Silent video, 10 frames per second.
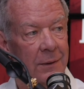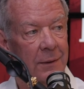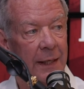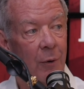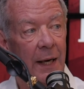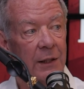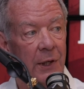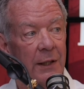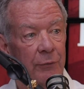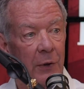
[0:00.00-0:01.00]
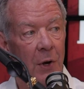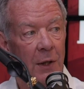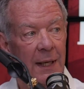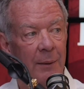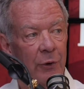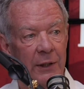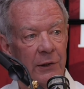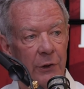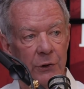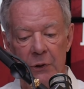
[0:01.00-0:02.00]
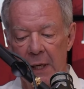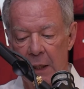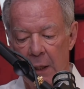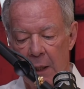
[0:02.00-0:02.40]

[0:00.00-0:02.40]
like rocket science. For a long time, translators knew that.